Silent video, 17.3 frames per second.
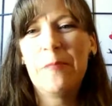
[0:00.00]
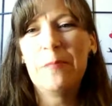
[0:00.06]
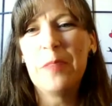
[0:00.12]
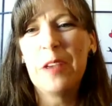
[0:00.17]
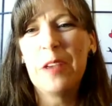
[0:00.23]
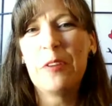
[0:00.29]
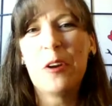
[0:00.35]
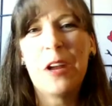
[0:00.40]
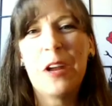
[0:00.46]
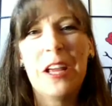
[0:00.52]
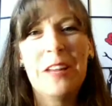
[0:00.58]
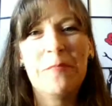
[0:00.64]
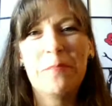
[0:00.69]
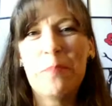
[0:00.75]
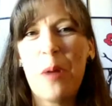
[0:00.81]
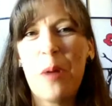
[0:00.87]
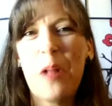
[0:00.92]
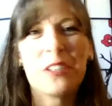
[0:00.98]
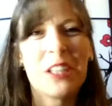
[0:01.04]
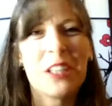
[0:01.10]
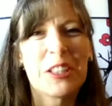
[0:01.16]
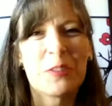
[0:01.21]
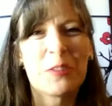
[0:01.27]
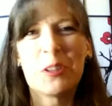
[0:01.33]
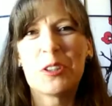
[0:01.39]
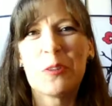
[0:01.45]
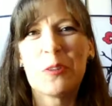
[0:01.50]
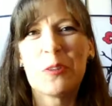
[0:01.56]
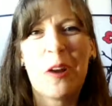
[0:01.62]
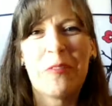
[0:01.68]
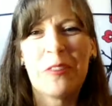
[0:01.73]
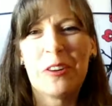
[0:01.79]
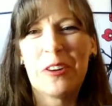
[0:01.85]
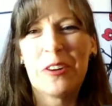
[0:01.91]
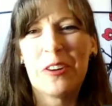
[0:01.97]
If you're in
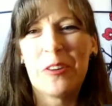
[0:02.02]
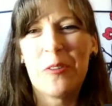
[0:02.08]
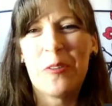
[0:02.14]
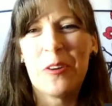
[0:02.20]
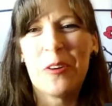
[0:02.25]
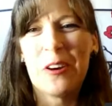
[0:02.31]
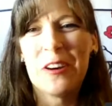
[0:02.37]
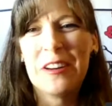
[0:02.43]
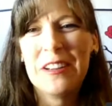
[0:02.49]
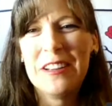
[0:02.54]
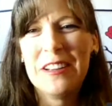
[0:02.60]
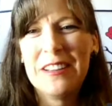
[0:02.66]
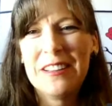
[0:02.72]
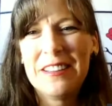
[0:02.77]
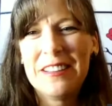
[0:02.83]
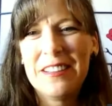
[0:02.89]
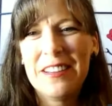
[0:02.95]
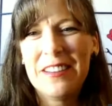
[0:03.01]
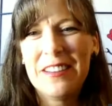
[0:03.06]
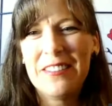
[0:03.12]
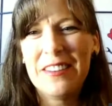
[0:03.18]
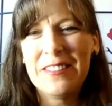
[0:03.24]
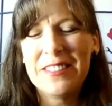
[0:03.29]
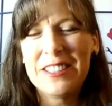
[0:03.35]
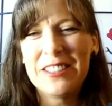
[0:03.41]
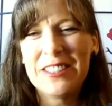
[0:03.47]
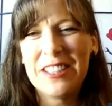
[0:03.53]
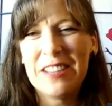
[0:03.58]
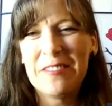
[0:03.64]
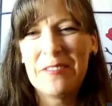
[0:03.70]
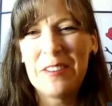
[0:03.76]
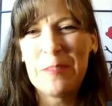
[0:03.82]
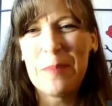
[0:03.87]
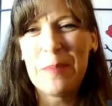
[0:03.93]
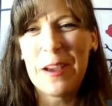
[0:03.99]
whatsoever, oh, I'm still getting
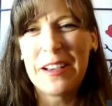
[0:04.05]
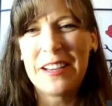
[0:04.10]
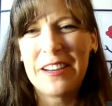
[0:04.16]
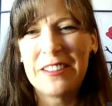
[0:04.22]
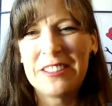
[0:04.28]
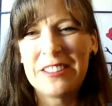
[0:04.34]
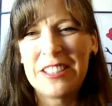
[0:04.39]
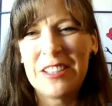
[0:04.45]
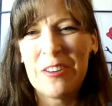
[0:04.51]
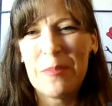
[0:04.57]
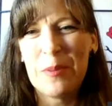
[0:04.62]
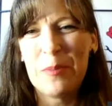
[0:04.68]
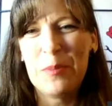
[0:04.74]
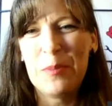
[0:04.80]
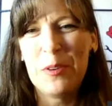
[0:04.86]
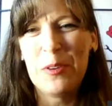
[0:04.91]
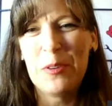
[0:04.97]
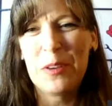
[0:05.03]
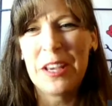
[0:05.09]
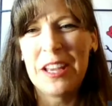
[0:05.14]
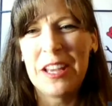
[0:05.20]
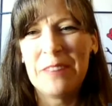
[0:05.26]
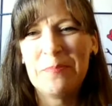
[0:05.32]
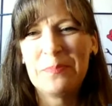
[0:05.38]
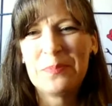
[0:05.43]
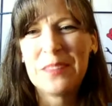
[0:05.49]
feedback here. You again.